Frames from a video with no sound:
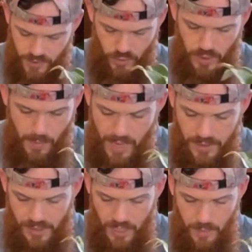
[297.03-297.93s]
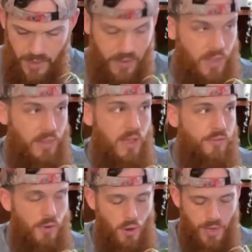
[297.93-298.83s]
doing amazing. I mean, they
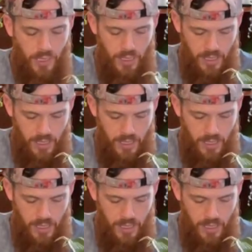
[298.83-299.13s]
love growing.